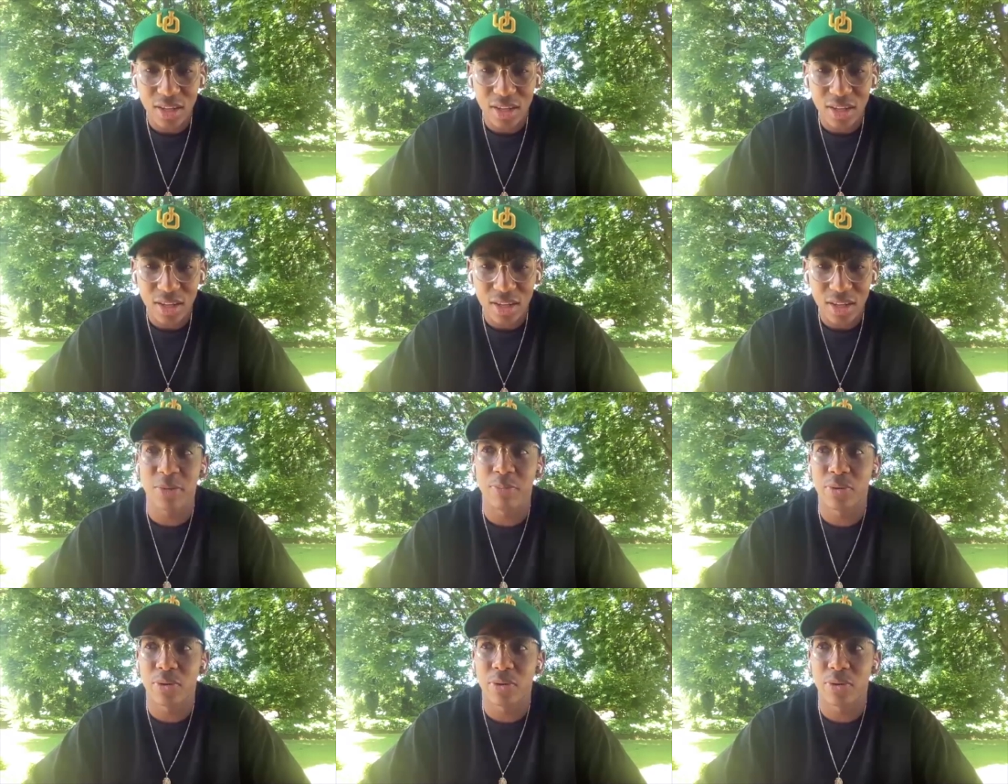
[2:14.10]
show
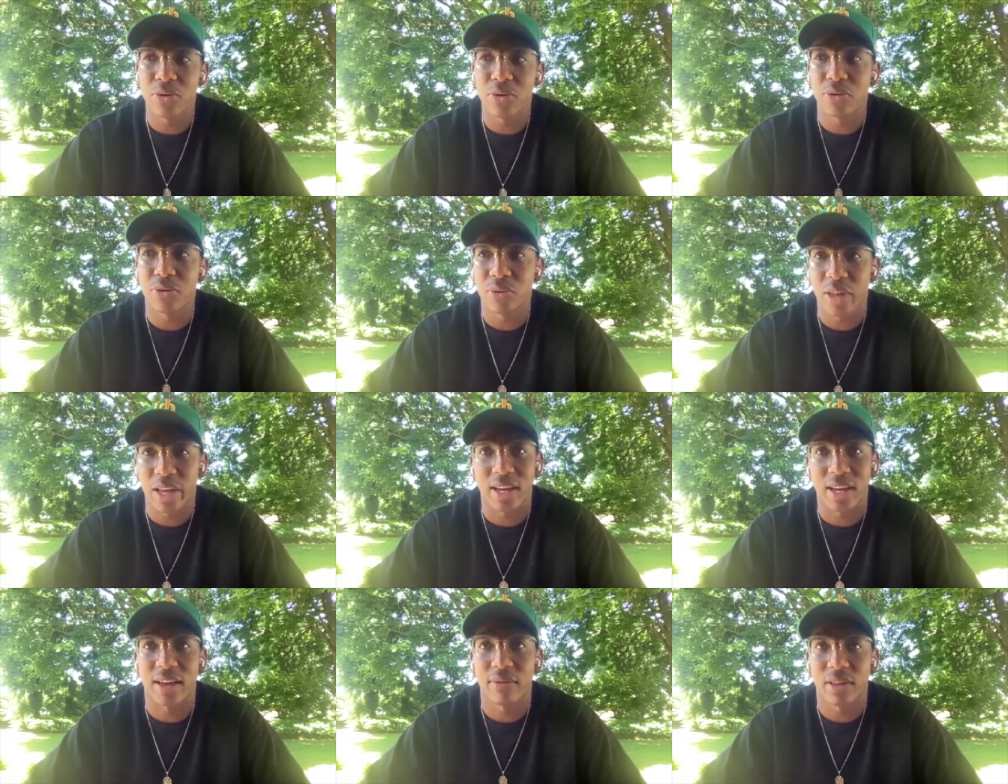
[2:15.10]
people,
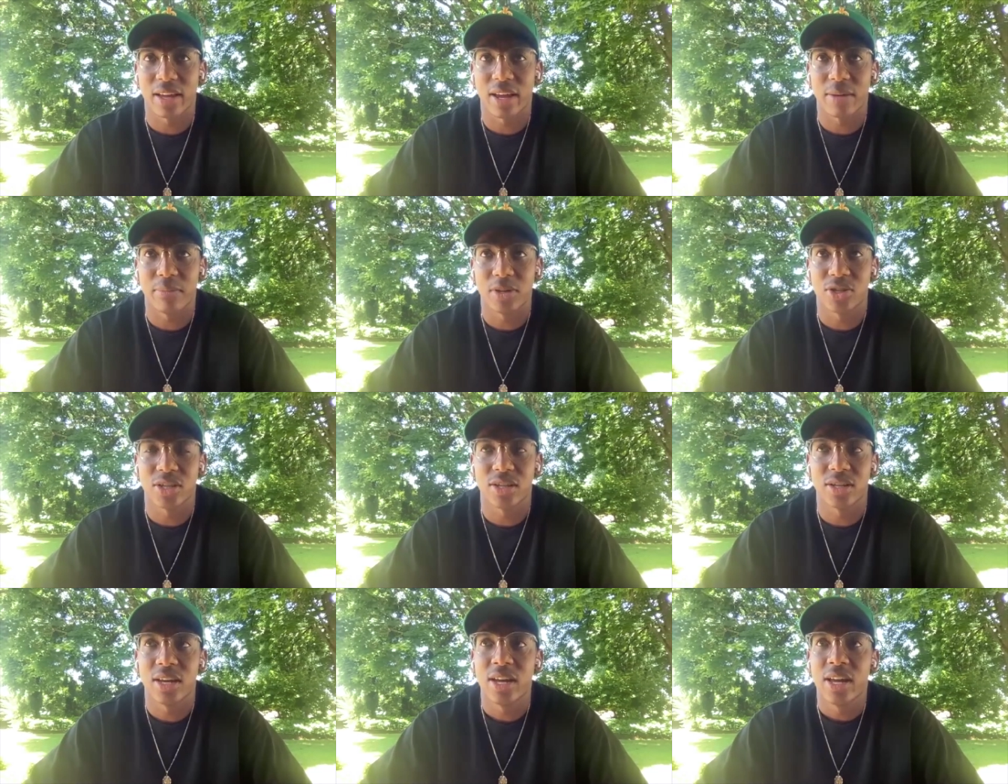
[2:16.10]
like I
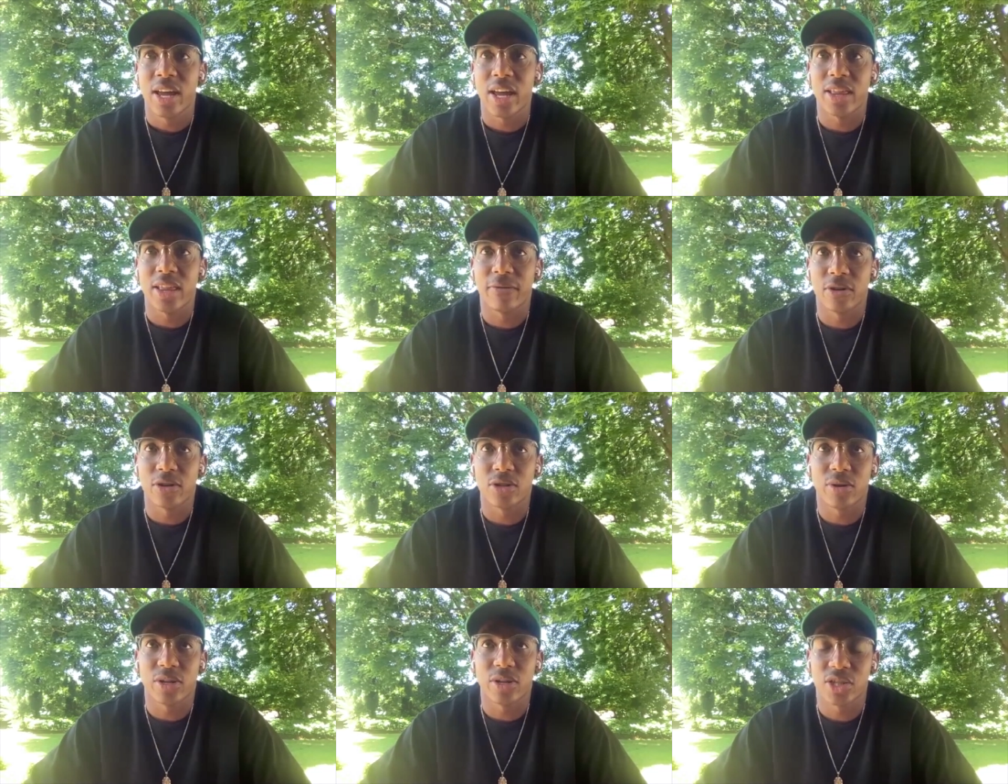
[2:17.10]
mentioned in the first
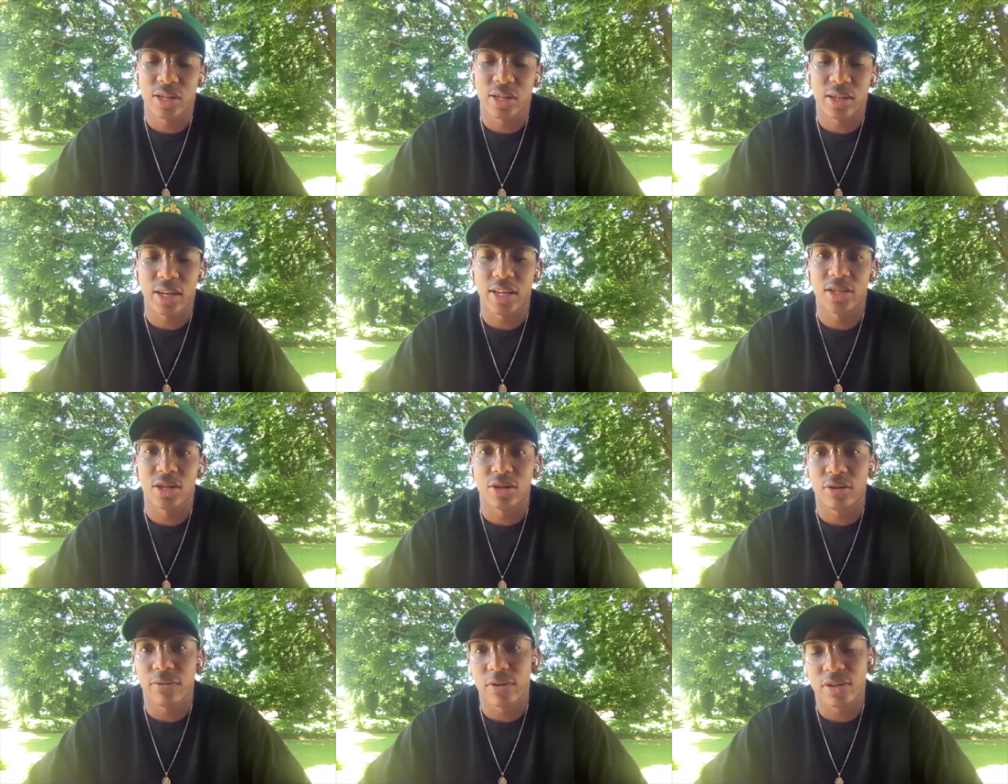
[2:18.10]
question, the
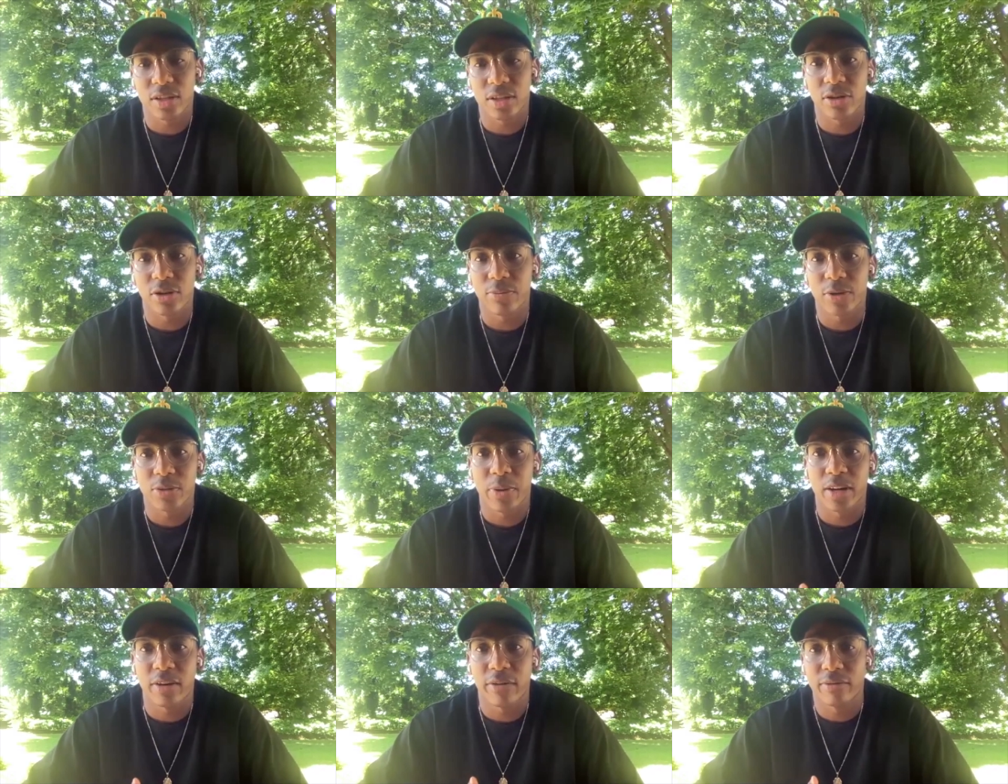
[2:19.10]
internal versus external
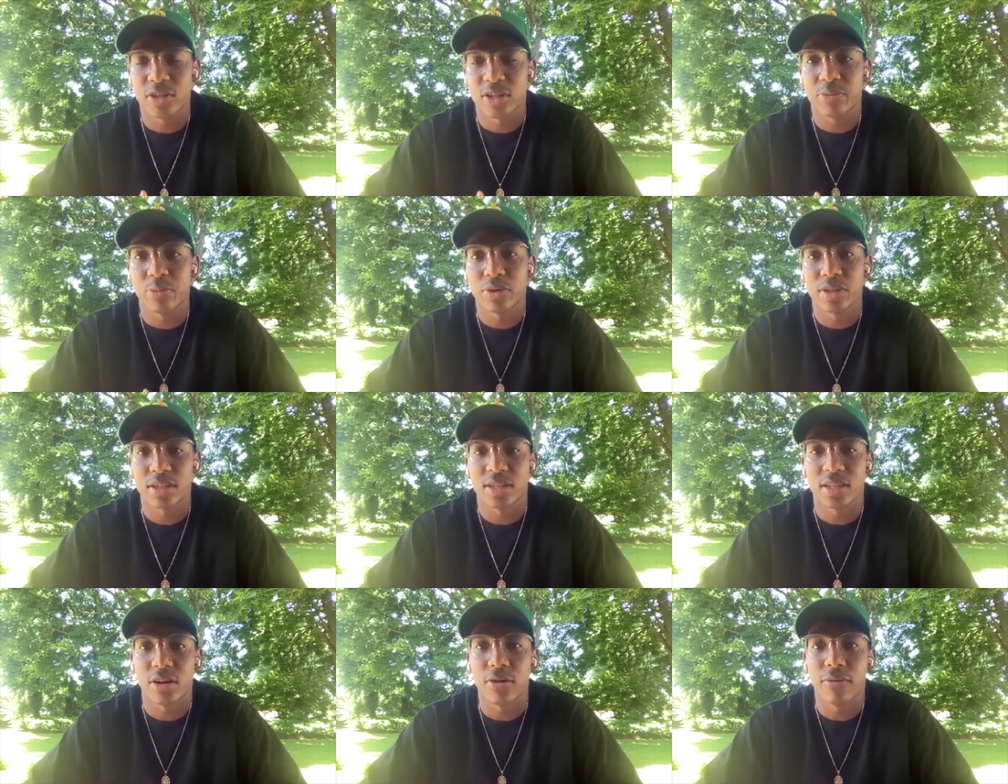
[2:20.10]
perspective of just sports
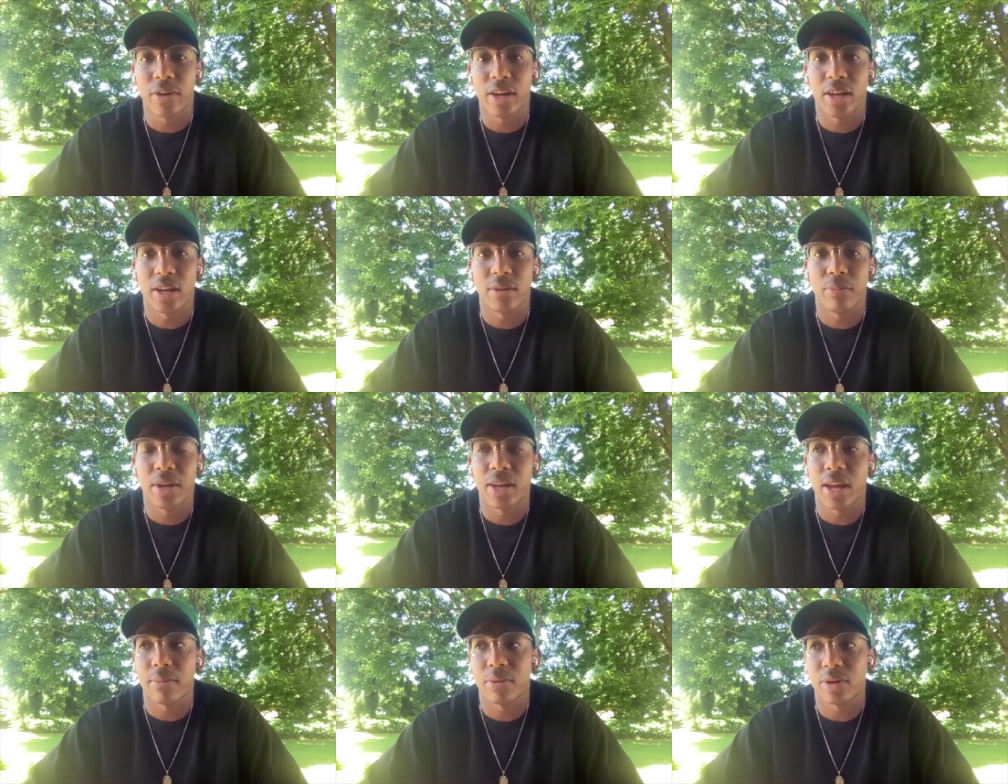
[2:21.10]
itself, and being
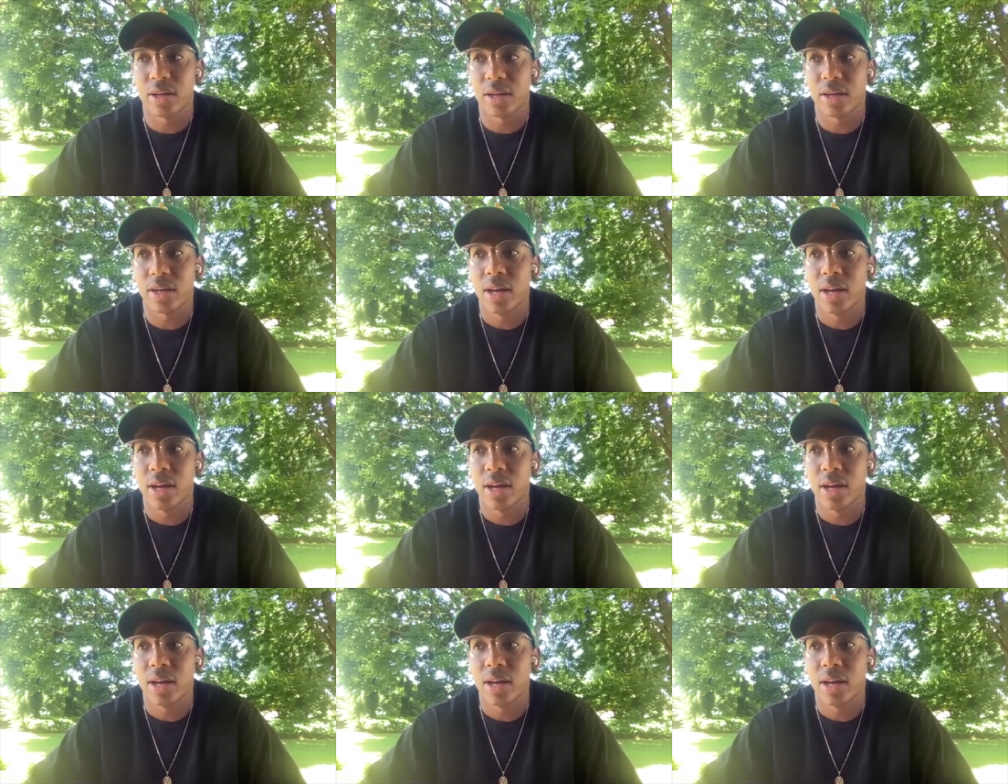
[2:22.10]
able to